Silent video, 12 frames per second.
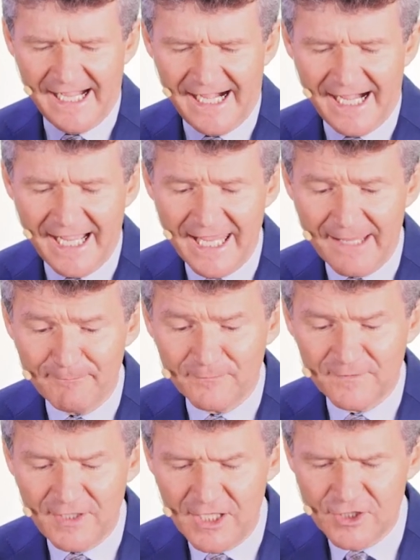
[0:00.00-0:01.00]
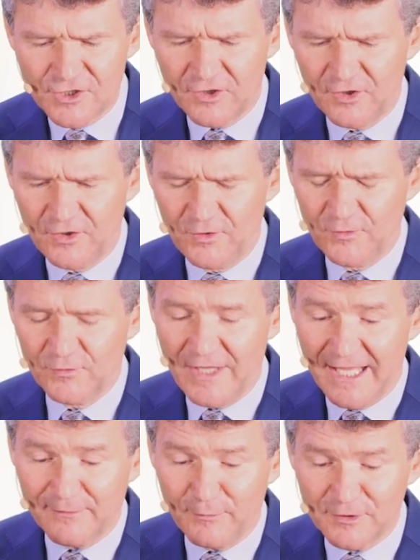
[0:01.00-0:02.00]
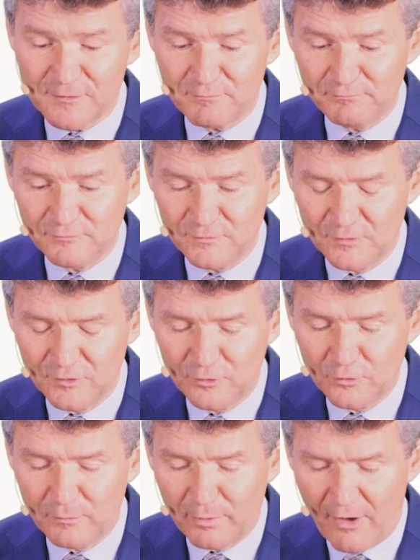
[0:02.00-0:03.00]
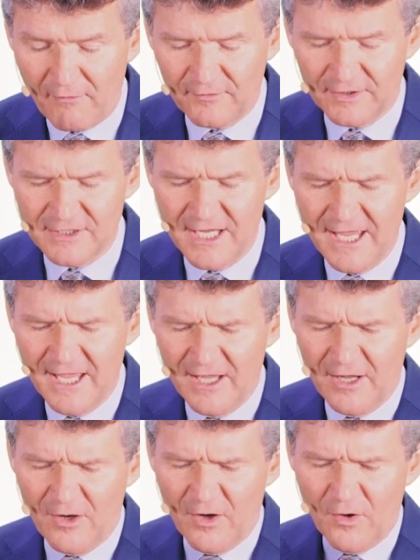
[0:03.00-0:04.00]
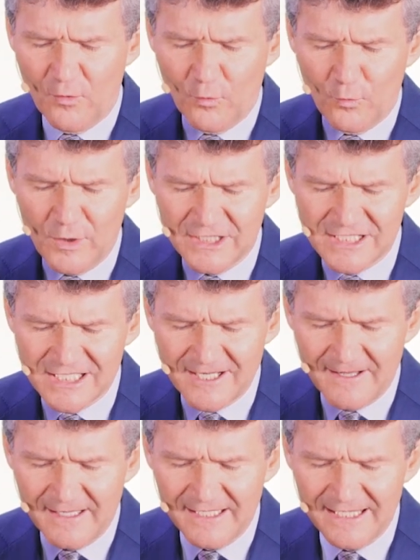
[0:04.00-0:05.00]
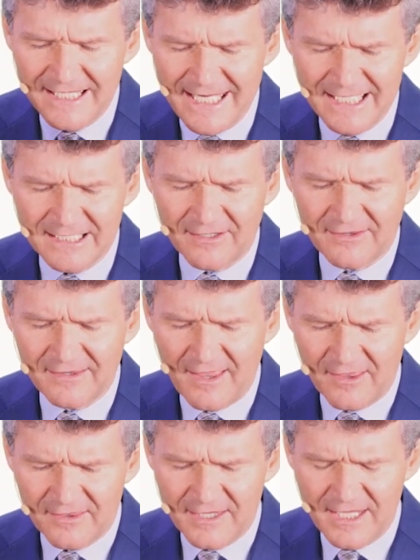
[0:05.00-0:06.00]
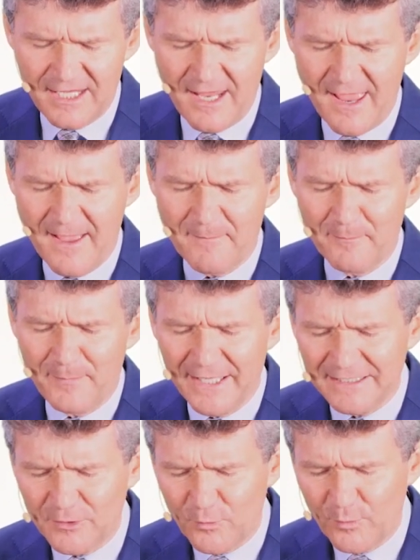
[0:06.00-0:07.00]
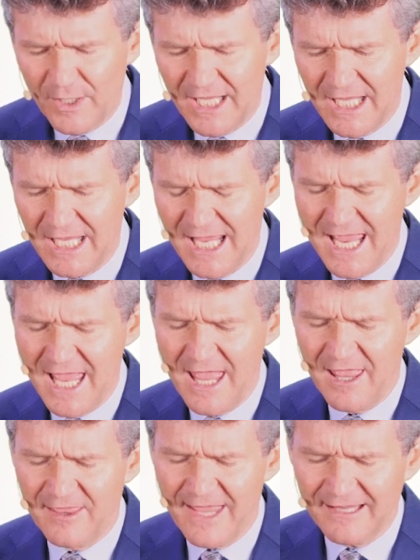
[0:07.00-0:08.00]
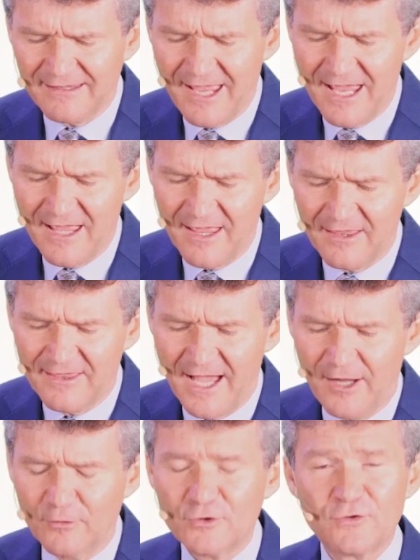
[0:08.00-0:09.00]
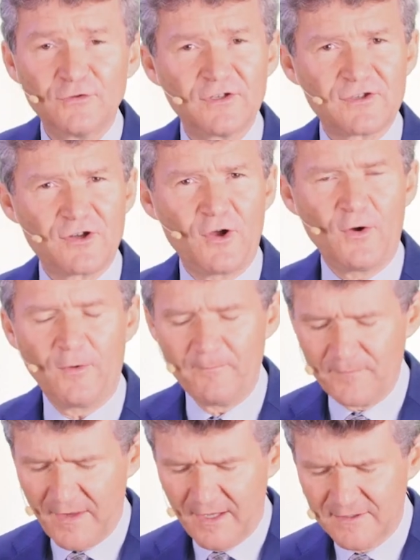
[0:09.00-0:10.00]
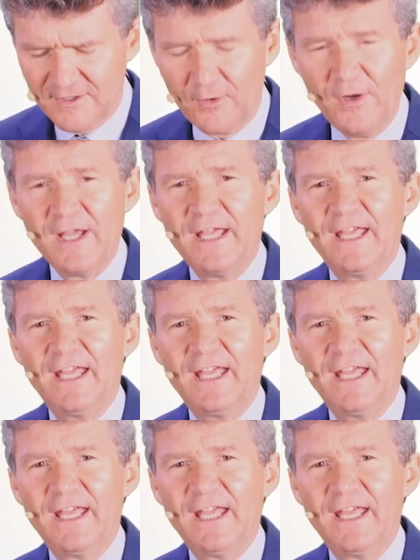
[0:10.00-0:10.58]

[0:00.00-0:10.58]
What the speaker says: I am teaching you that which to profit, which leadeth thee by the way that thou shouldest go. So